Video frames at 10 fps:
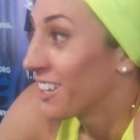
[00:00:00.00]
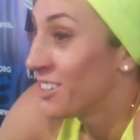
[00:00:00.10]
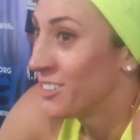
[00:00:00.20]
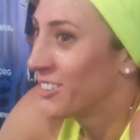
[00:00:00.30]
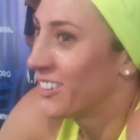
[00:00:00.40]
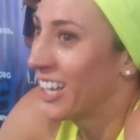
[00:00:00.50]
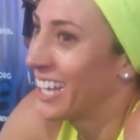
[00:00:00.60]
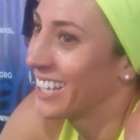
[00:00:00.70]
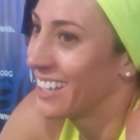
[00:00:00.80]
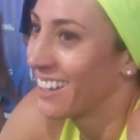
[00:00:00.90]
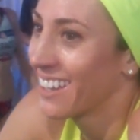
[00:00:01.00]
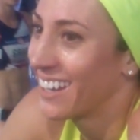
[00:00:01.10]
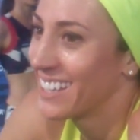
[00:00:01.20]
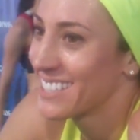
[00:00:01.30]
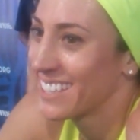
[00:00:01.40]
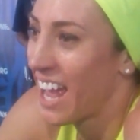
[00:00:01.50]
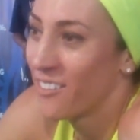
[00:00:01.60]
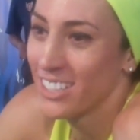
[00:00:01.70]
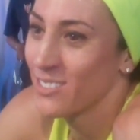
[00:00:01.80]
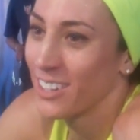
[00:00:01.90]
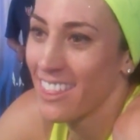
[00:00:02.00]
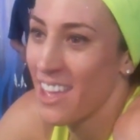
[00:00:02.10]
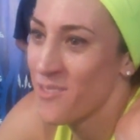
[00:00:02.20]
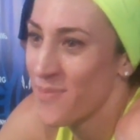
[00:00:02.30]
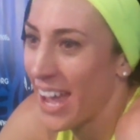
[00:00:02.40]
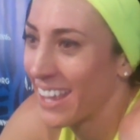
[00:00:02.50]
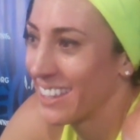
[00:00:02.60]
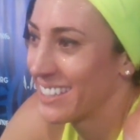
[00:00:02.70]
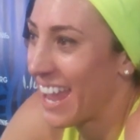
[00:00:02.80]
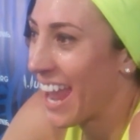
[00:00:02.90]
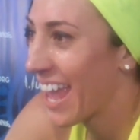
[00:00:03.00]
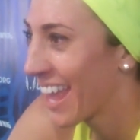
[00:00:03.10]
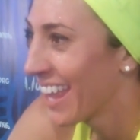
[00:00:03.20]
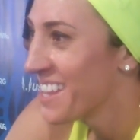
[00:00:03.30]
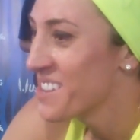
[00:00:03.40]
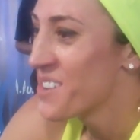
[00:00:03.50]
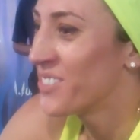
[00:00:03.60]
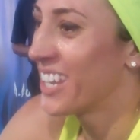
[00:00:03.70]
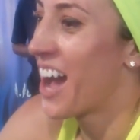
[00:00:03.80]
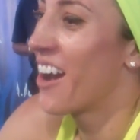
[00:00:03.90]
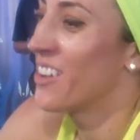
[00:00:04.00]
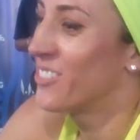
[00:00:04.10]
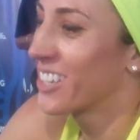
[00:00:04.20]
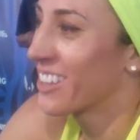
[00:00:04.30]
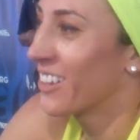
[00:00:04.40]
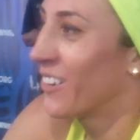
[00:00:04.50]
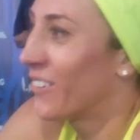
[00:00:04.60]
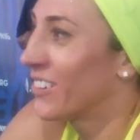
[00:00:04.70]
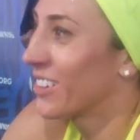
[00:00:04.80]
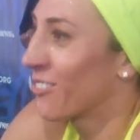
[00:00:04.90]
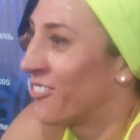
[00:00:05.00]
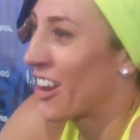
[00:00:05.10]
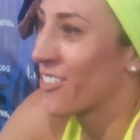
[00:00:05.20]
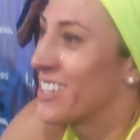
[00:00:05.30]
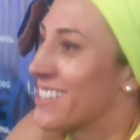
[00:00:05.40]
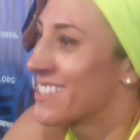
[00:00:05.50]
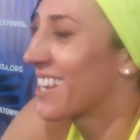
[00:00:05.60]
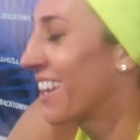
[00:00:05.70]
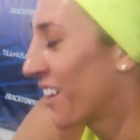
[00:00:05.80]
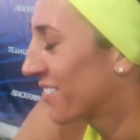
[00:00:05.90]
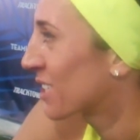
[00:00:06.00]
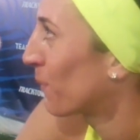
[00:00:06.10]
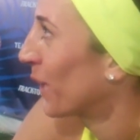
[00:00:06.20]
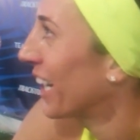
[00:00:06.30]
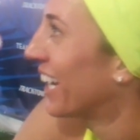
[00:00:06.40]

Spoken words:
new young guns, and I was one of them back in the day, but now I'm one of the old veterans of the sport.